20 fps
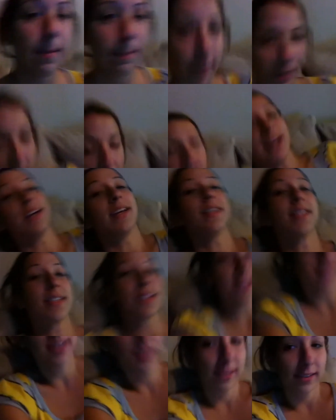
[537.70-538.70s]

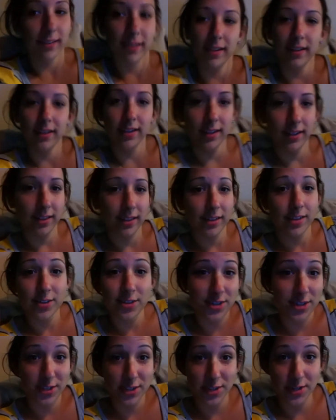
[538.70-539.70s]
because
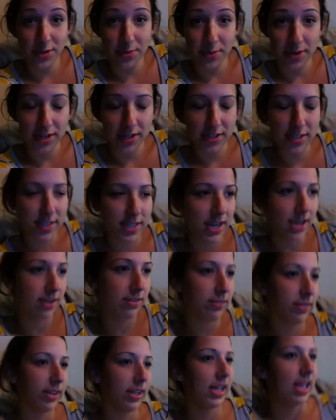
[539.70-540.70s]
there's just too much
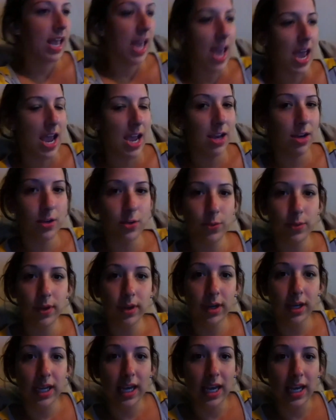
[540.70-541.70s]
stuff. And
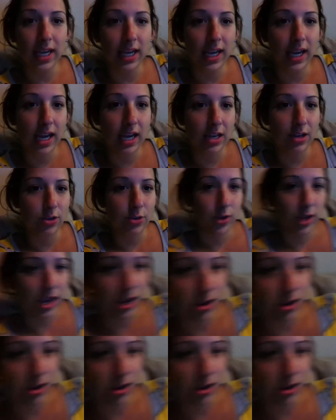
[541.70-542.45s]
we're getting a new